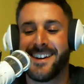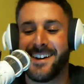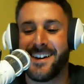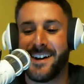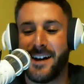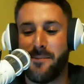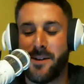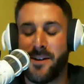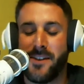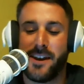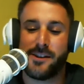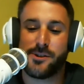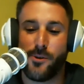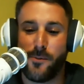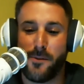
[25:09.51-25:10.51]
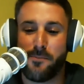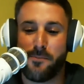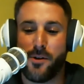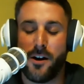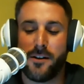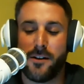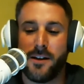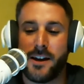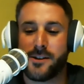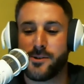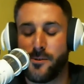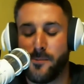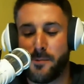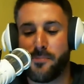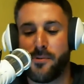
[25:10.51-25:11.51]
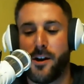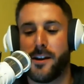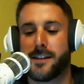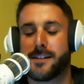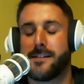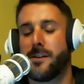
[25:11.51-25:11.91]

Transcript: And then I showed them the product.